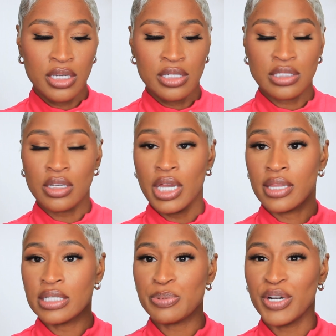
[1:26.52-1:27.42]
So
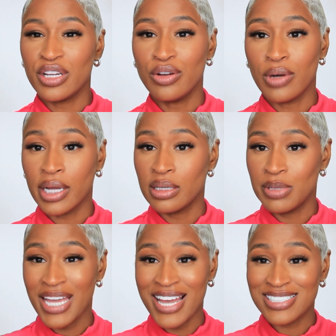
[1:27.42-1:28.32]
yeah, that's pretty cool. I'll
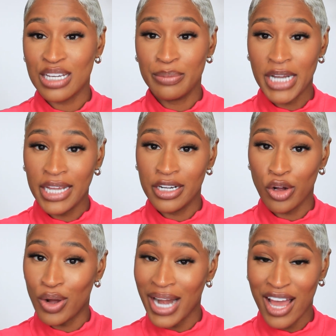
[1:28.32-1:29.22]
keep you guys
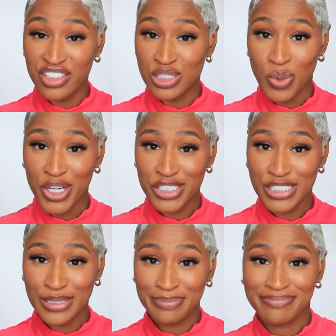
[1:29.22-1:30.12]
updated on how this
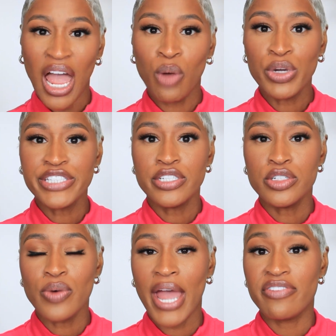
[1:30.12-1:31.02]
works. I wanted to
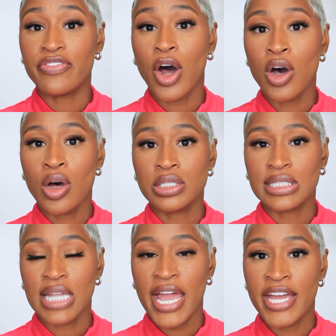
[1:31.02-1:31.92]
do a fall
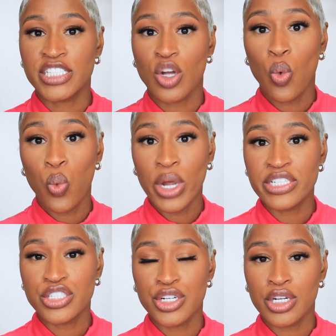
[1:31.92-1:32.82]
slash
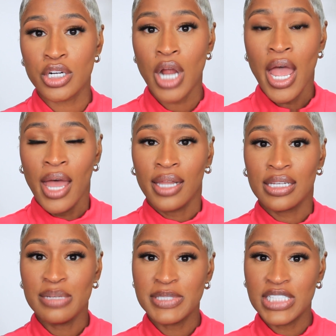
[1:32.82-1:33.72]
winter
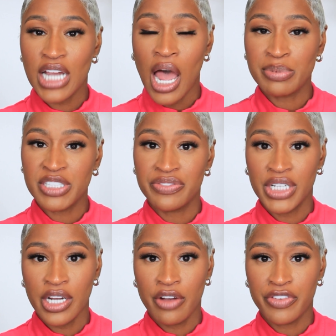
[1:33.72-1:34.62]
lipstick option
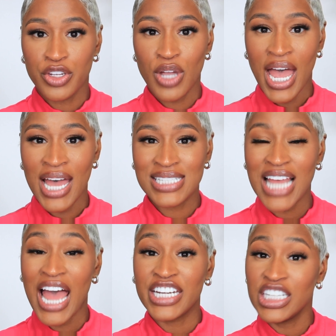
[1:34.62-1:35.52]
video for you
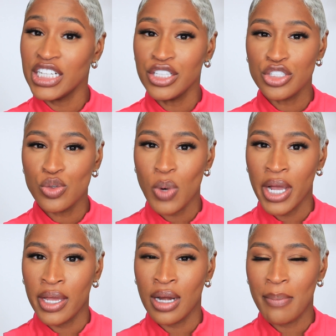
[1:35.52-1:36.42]
guys. I did do
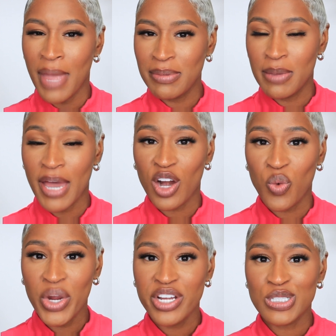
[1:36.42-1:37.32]
one maybe about
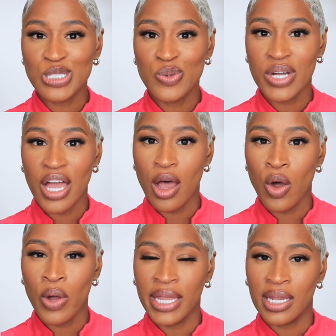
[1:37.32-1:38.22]
a week or two
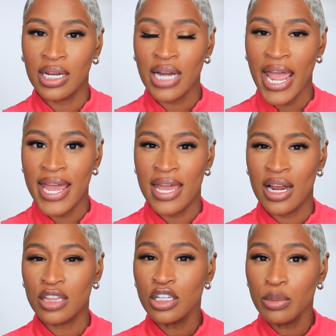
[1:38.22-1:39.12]
ago and it
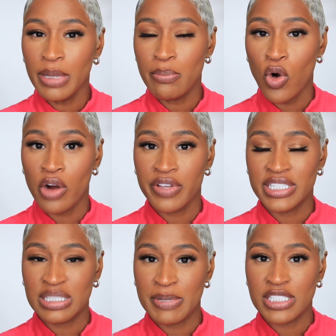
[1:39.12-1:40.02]
had a little bit more
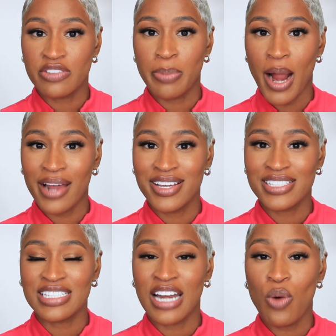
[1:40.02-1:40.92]
expensive
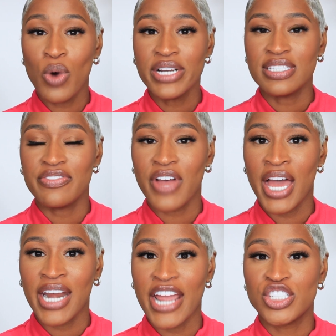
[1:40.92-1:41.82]
products and I wanted to
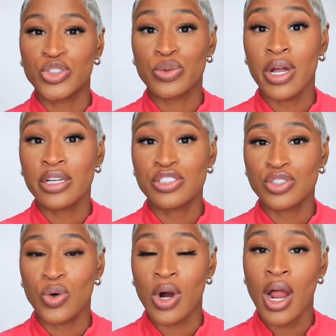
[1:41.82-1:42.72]
find a
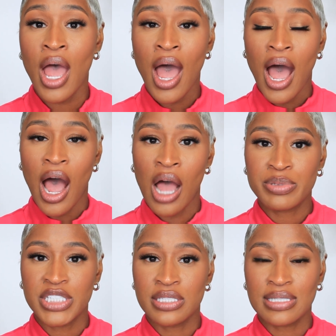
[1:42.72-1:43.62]
drugstore
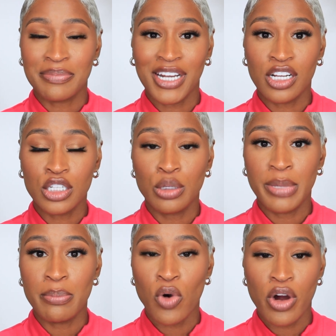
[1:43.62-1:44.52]
option, something a little
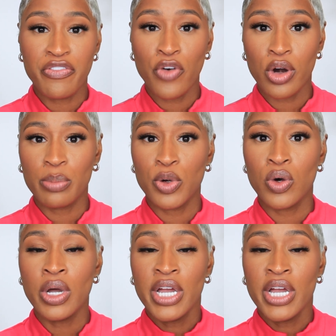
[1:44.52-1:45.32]
bit more affordable